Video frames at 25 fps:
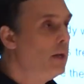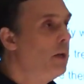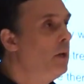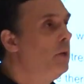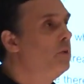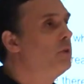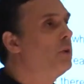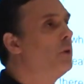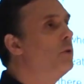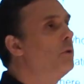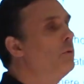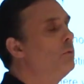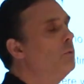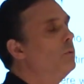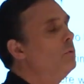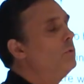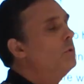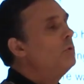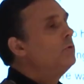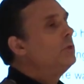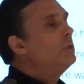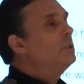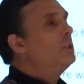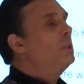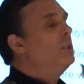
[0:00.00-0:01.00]
So
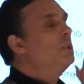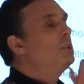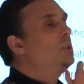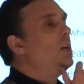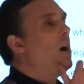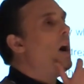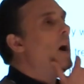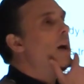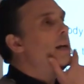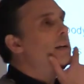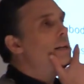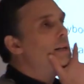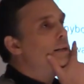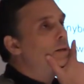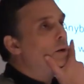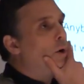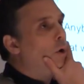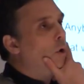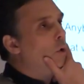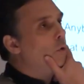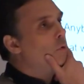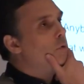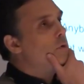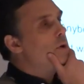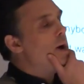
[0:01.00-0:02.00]
the research that I did
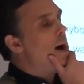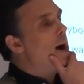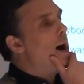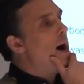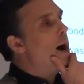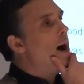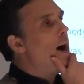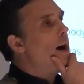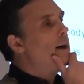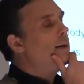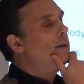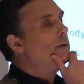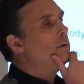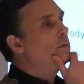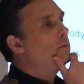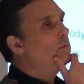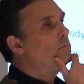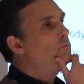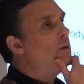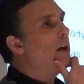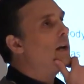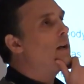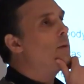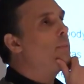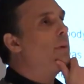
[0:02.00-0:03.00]
on
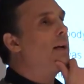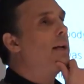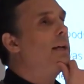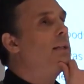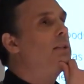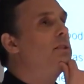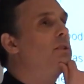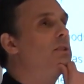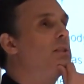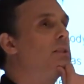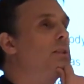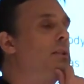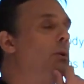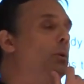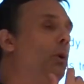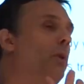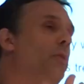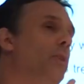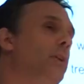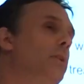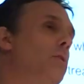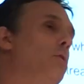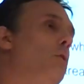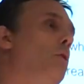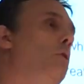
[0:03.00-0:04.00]
Recommendation 61,
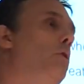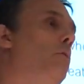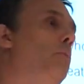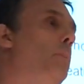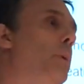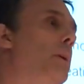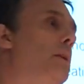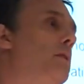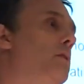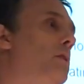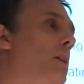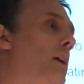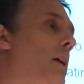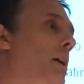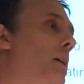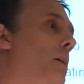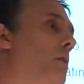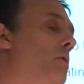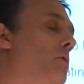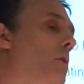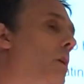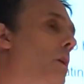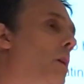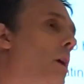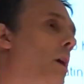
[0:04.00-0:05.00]
this could have been seen
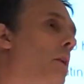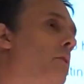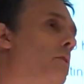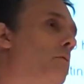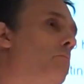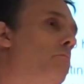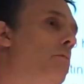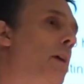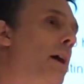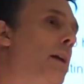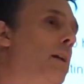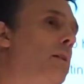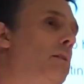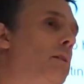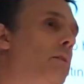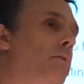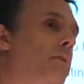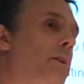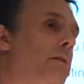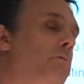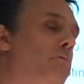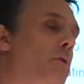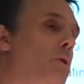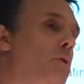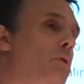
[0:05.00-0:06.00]
as a
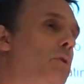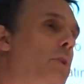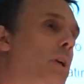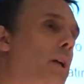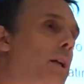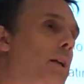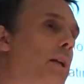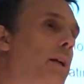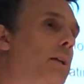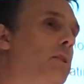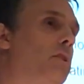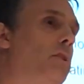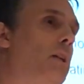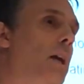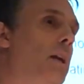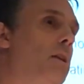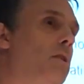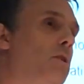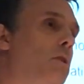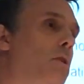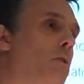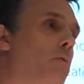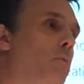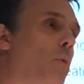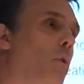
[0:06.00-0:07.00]
relatively routine
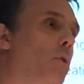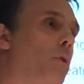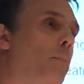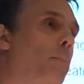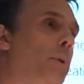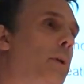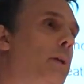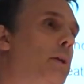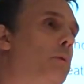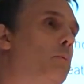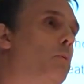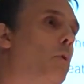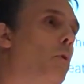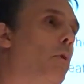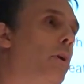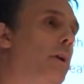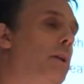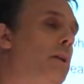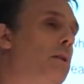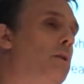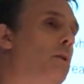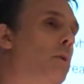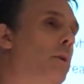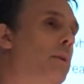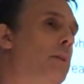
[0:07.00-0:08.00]
extension of what the police were
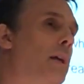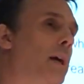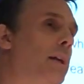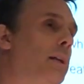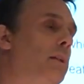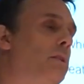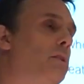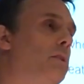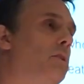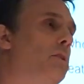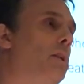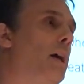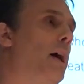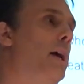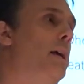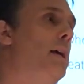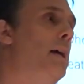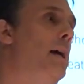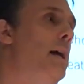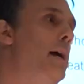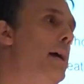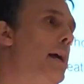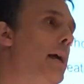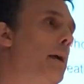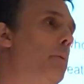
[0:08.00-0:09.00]
already doing. That is to say,
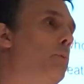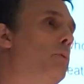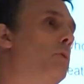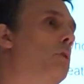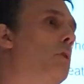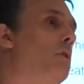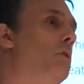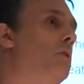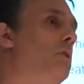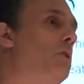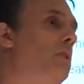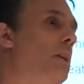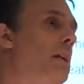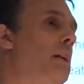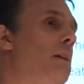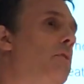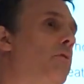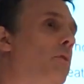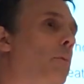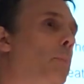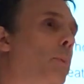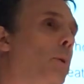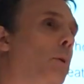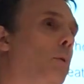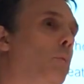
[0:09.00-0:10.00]
it was
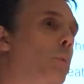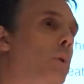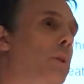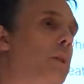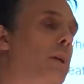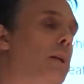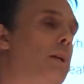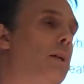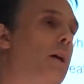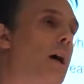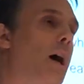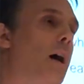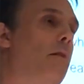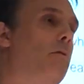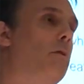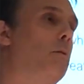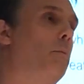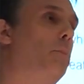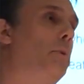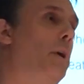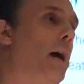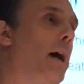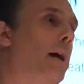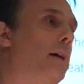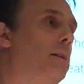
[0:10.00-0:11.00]
conceivable within current
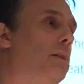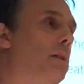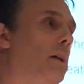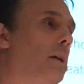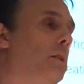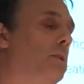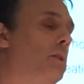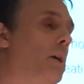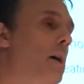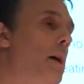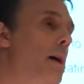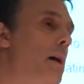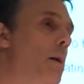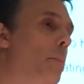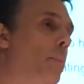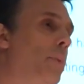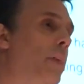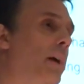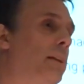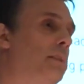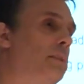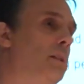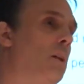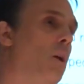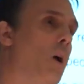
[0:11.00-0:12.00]
practice. But
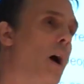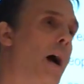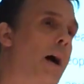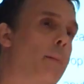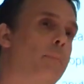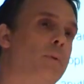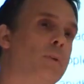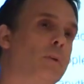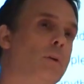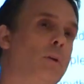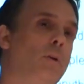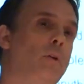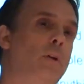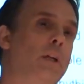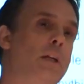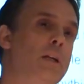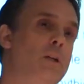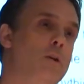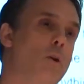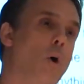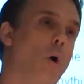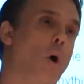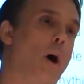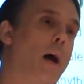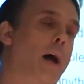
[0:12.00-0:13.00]
that's absolutely
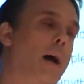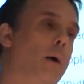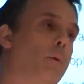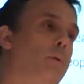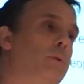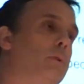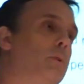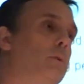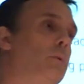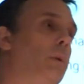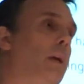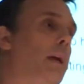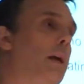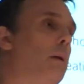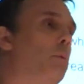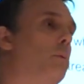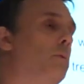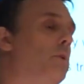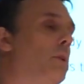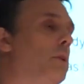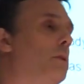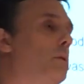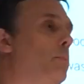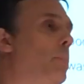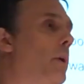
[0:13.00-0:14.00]
not how it
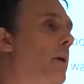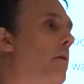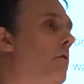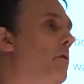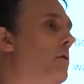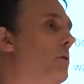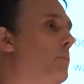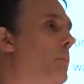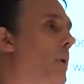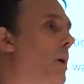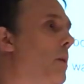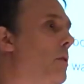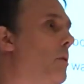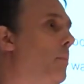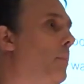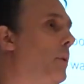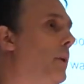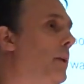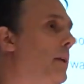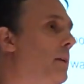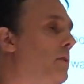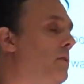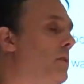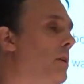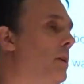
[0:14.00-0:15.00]
was experienced by the
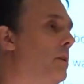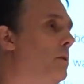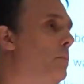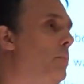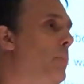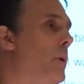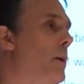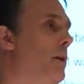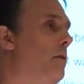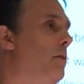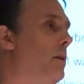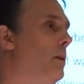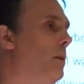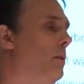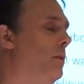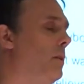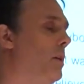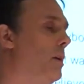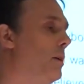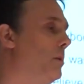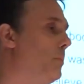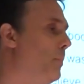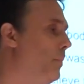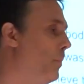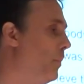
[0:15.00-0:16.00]
police.
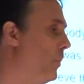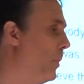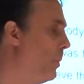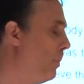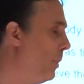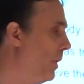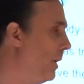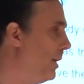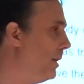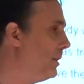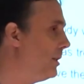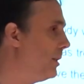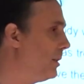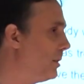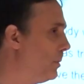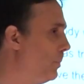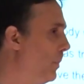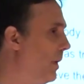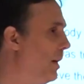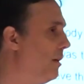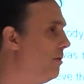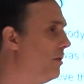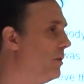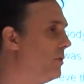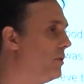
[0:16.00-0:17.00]
The police
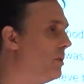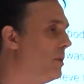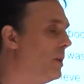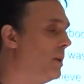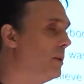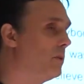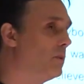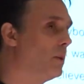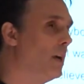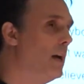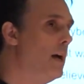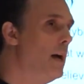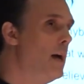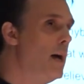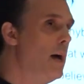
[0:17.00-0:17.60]
experienced this